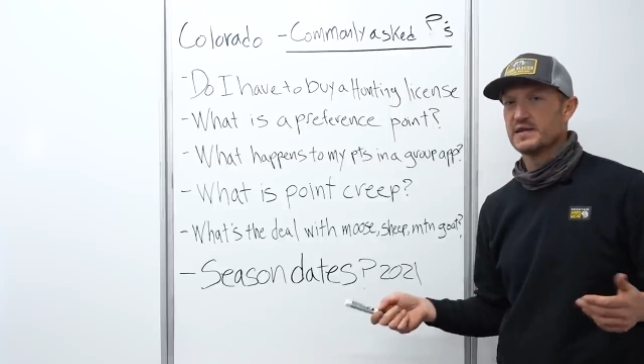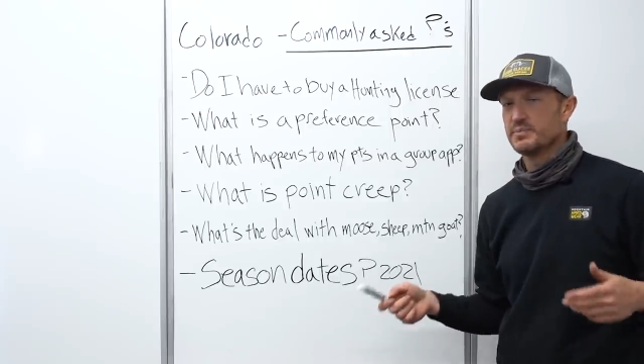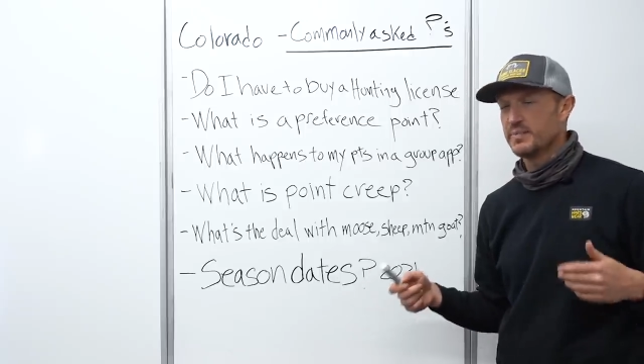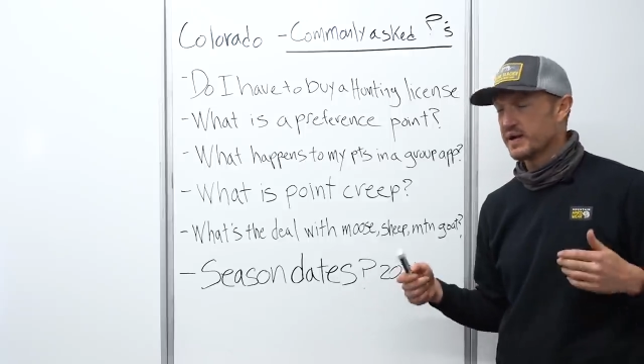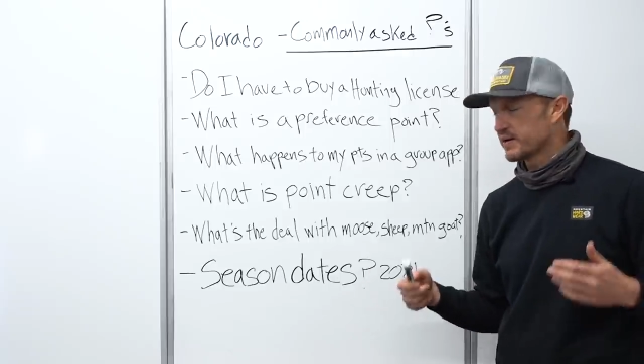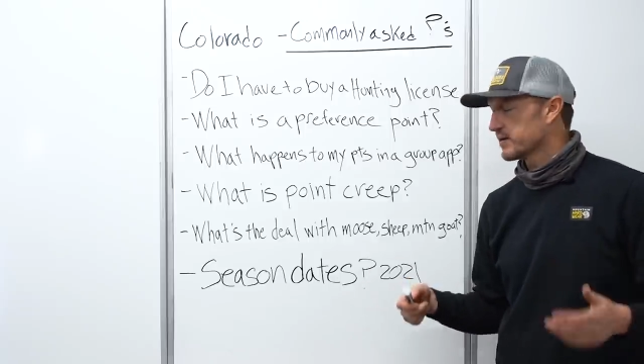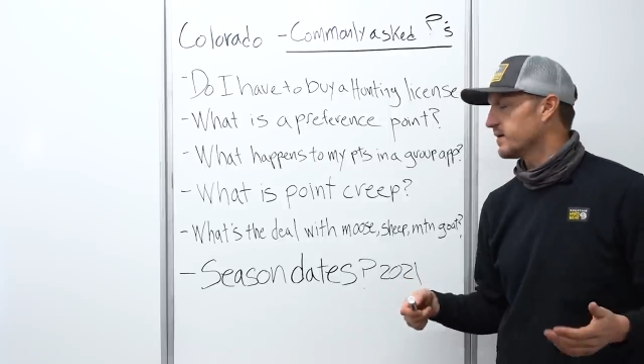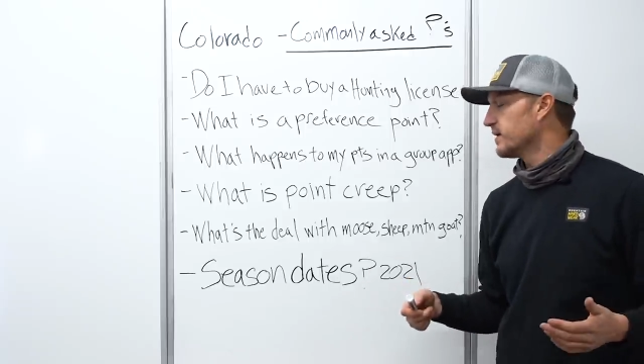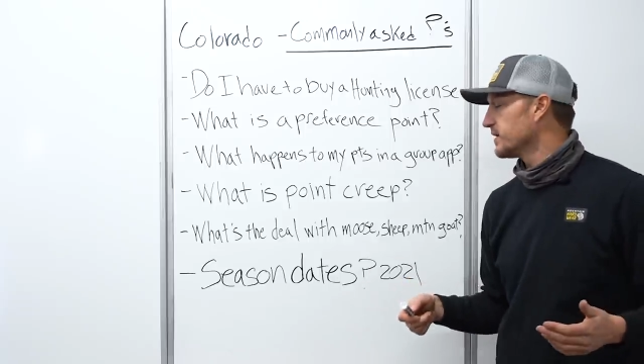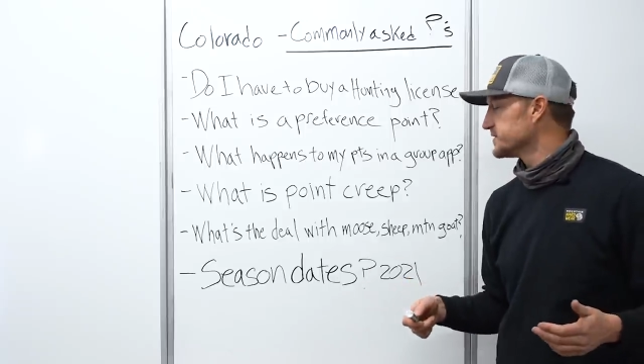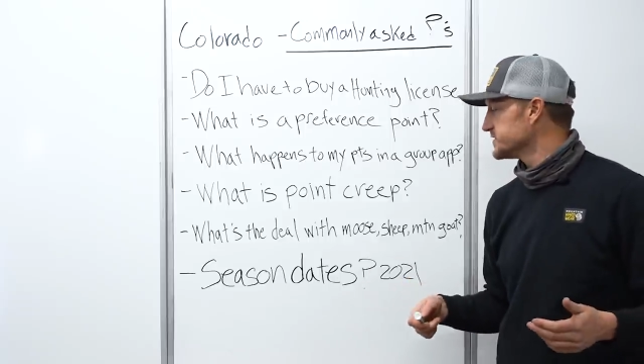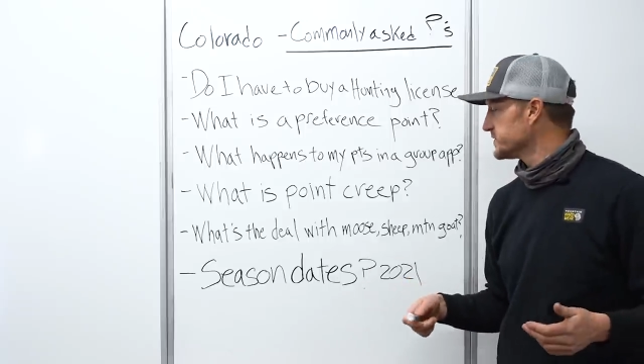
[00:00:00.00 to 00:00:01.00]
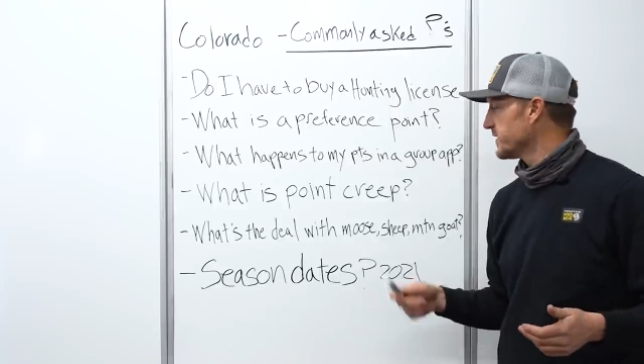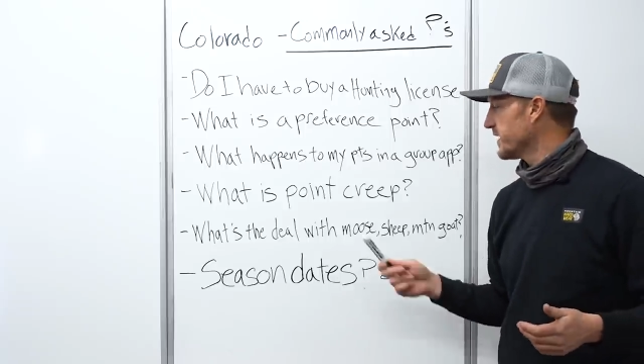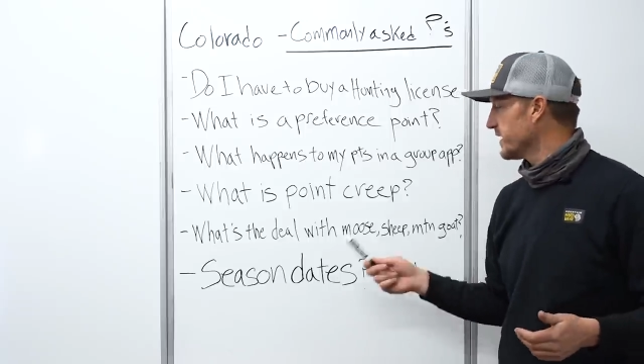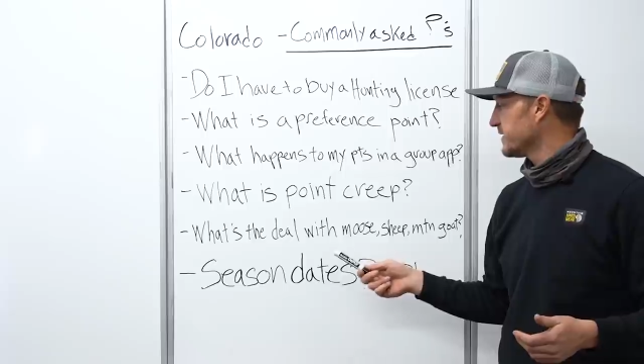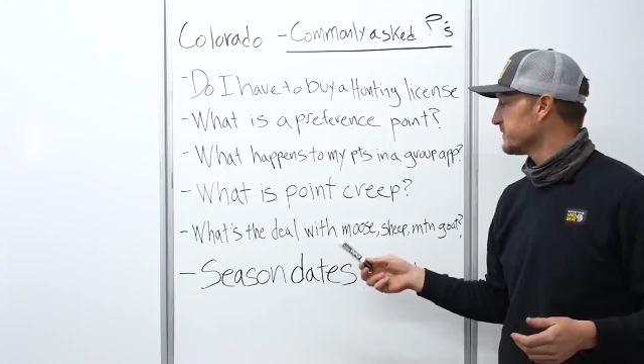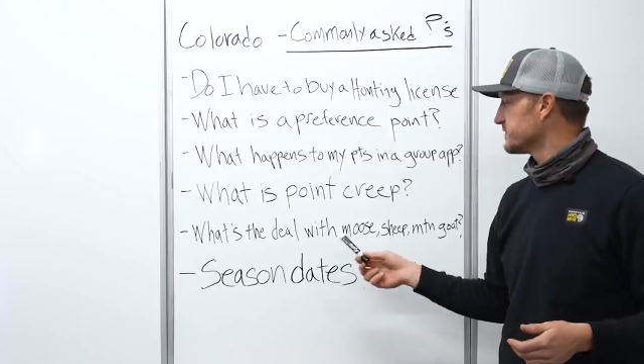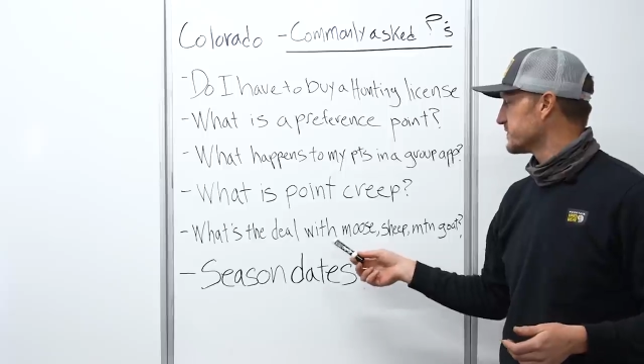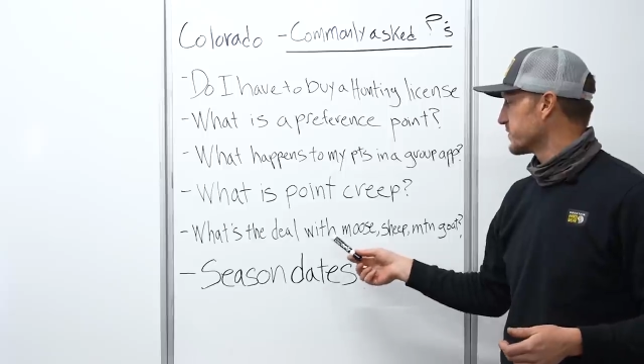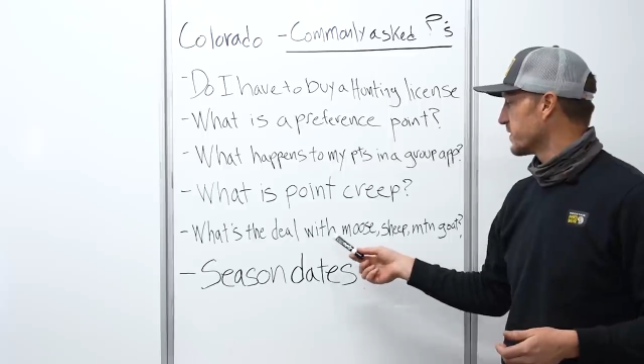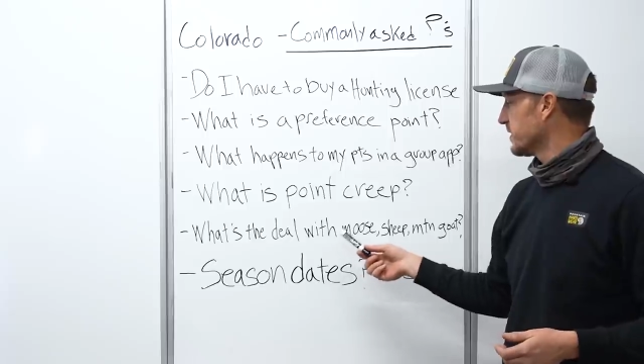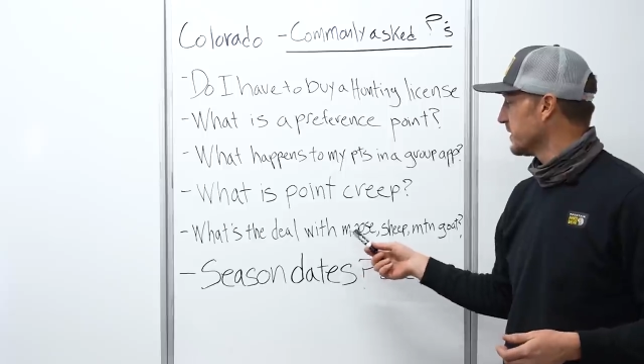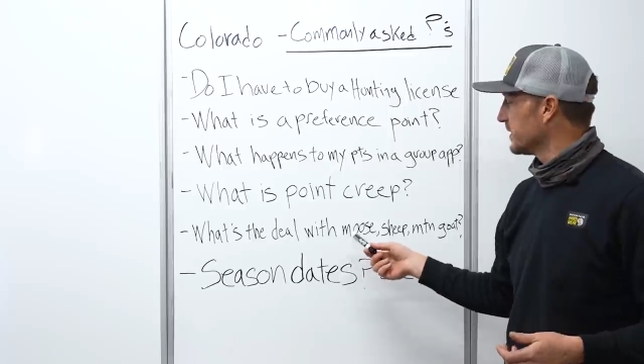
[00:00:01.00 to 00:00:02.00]
the better odds you have of
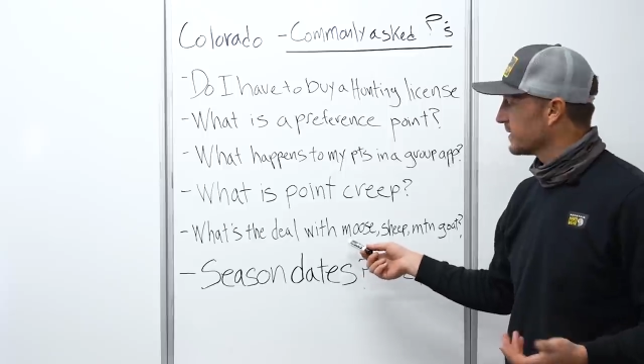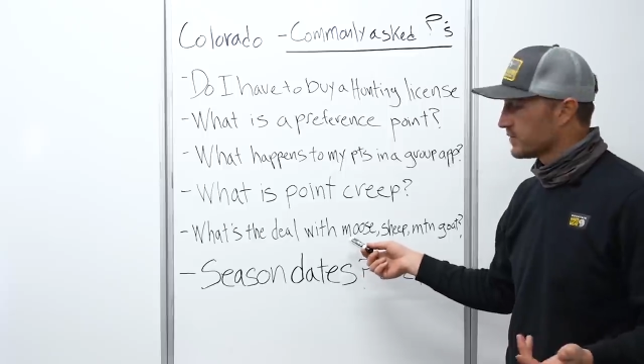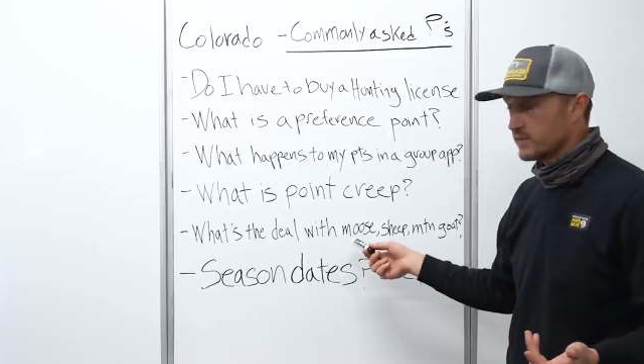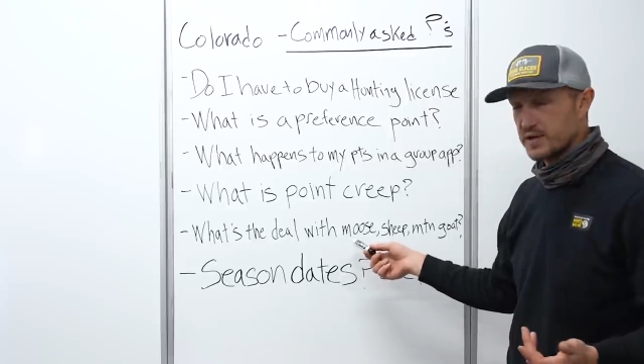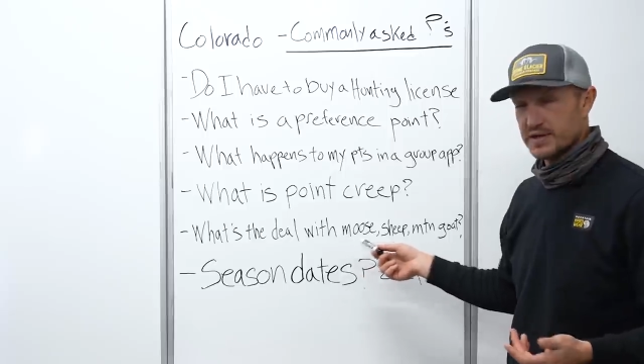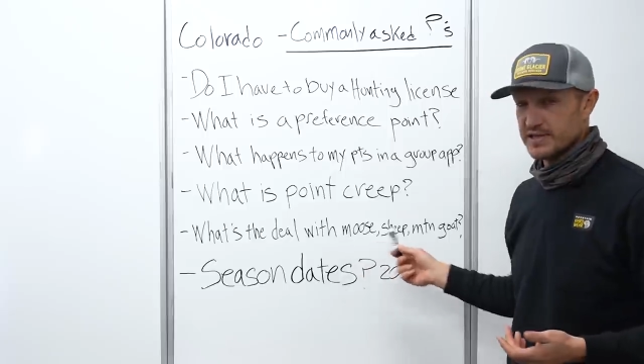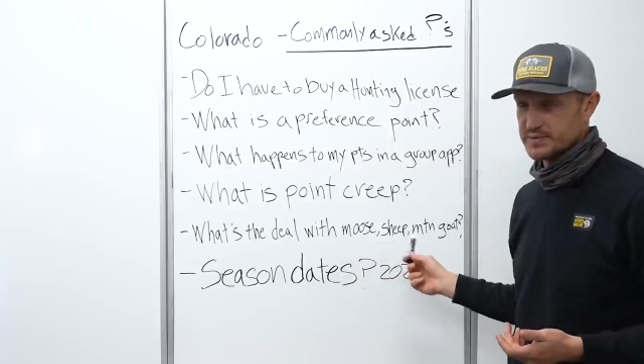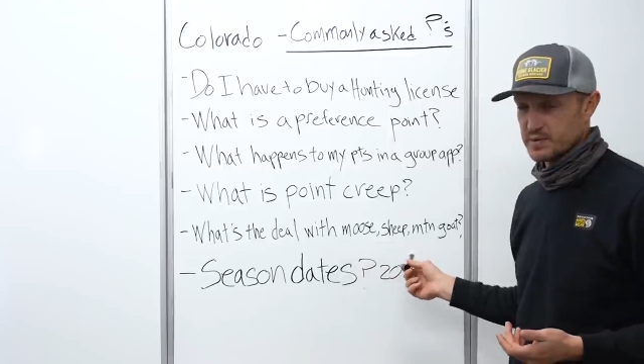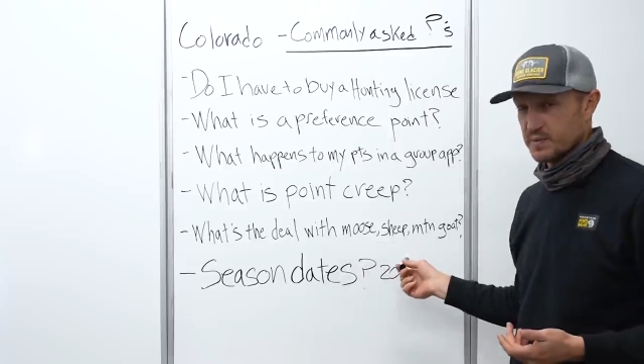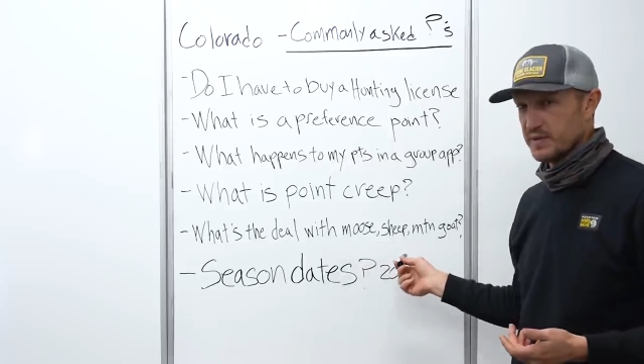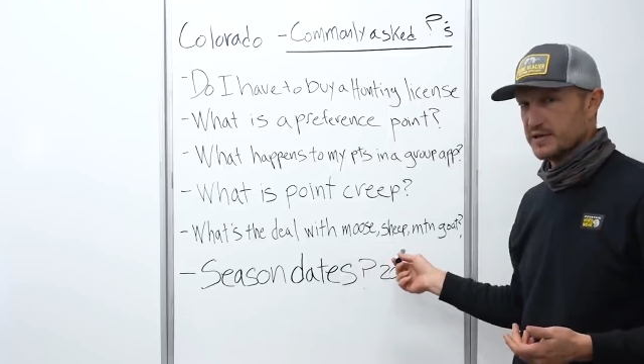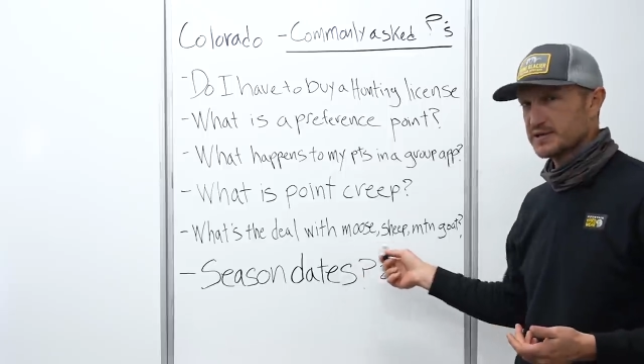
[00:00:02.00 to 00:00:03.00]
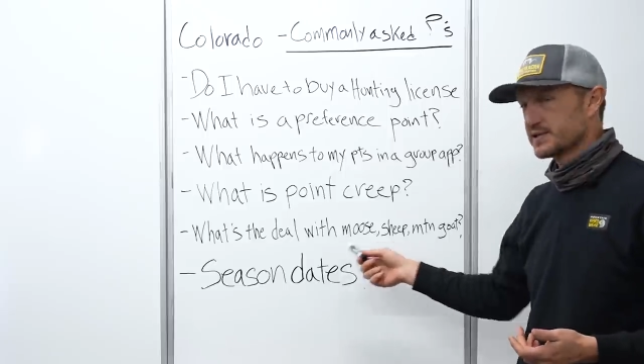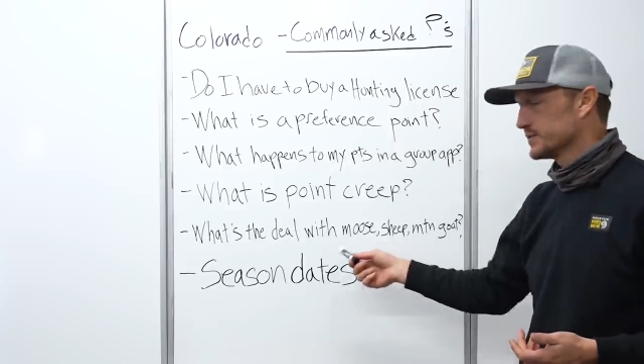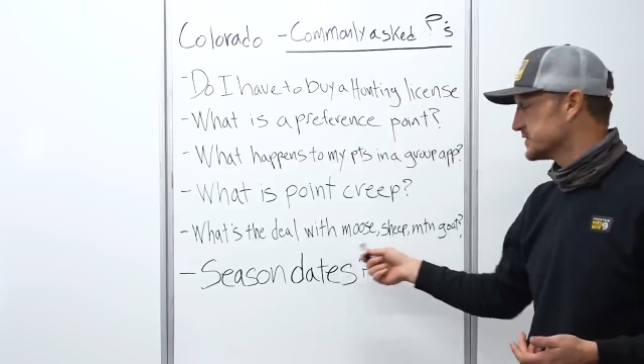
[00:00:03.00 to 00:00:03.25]
drawing one of these permits,